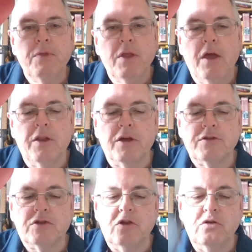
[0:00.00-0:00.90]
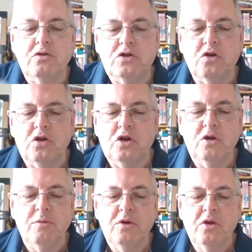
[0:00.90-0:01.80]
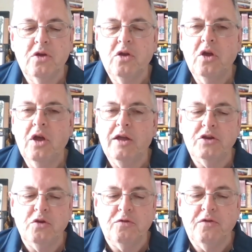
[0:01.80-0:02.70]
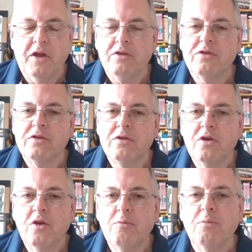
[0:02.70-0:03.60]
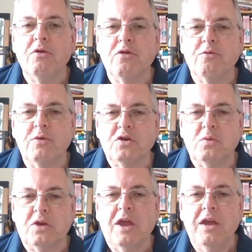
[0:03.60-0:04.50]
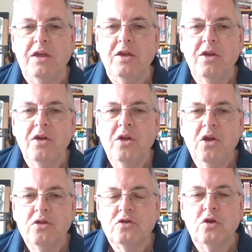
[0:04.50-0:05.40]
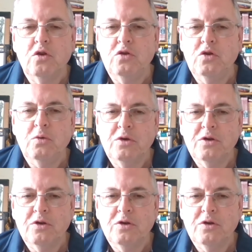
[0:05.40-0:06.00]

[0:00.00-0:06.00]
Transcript: And I salute your humour and your faith, both of which were key to who you were.